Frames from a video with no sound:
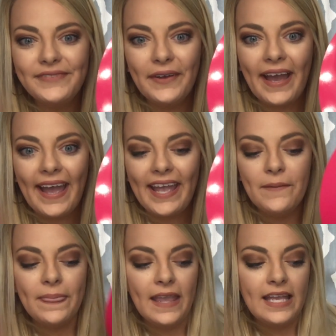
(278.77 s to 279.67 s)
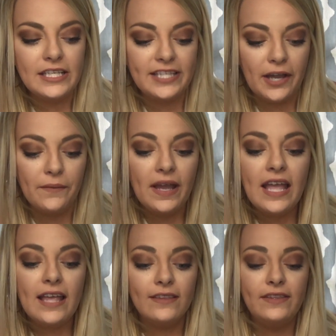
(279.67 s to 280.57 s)
Okay, so
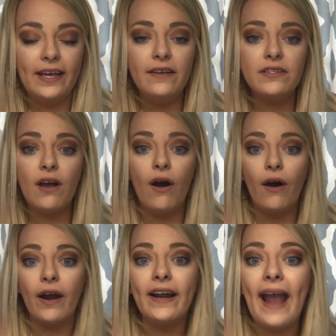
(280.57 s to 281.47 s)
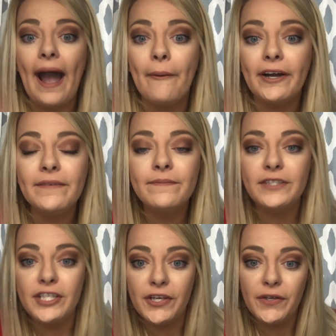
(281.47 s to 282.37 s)
those are our
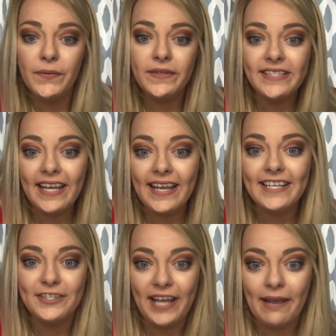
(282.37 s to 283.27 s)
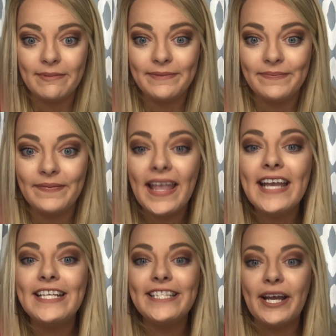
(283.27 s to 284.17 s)
2D shapes.
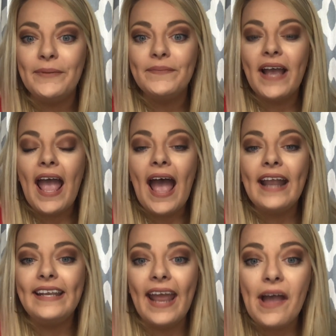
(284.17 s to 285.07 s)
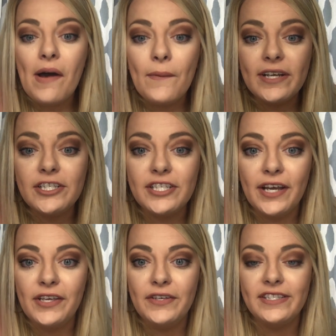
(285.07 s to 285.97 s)
So now I want to show
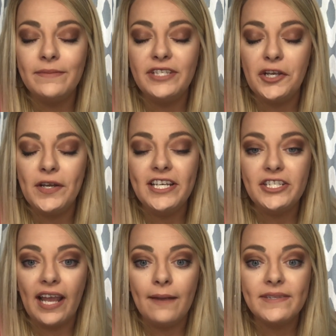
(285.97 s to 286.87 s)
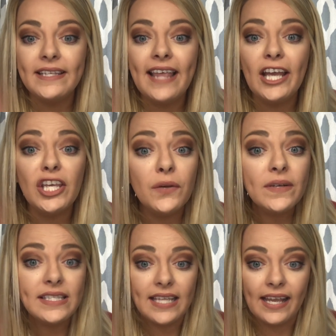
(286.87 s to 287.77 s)
you some 2D shapes that you
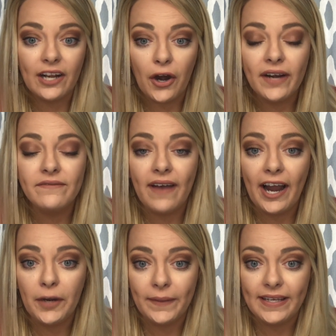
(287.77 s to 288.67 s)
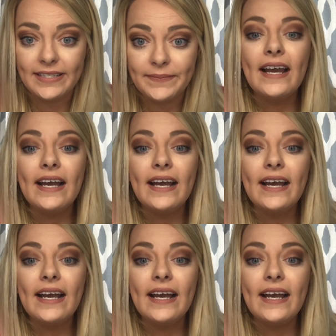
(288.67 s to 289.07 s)
would see in our environment.